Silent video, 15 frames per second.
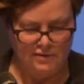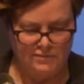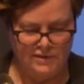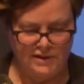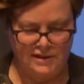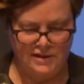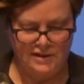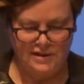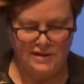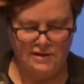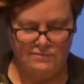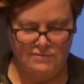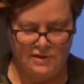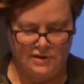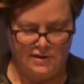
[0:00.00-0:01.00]

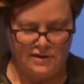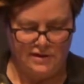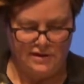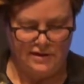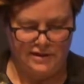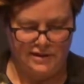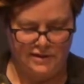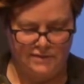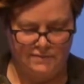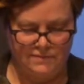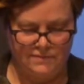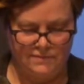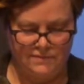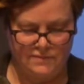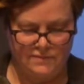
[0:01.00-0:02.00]
became
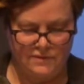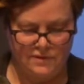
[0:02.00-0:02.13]
um,